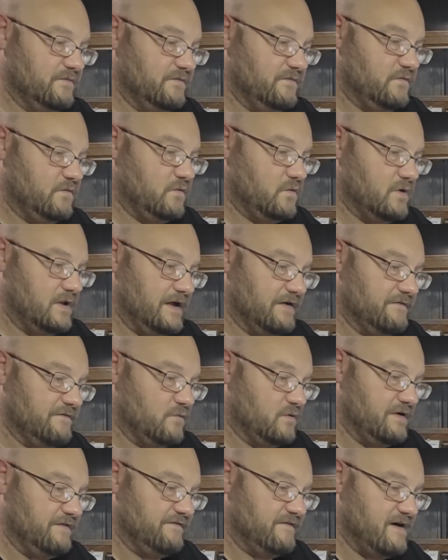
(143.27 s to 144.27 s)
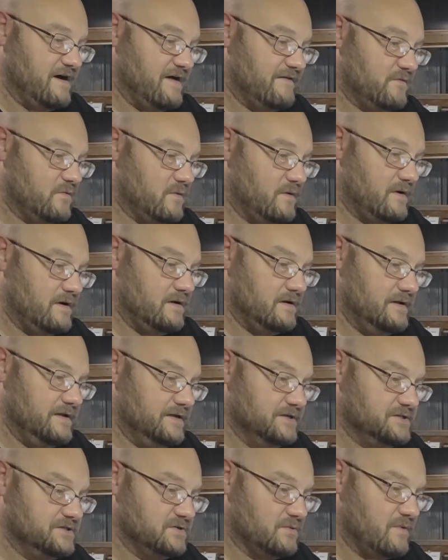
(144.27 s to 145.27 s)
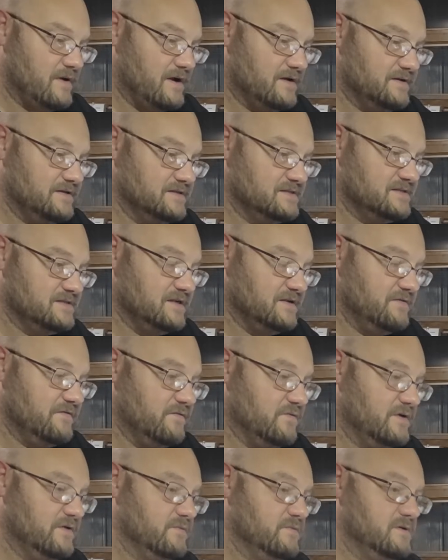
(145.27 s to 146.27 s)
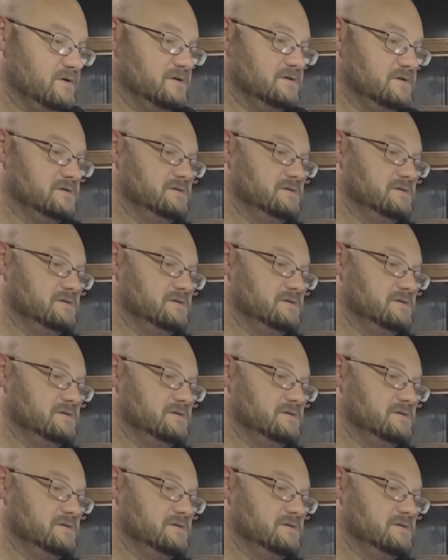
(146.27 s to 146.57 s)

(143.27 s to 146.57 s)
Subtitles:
like 45 inches around instead of what it was.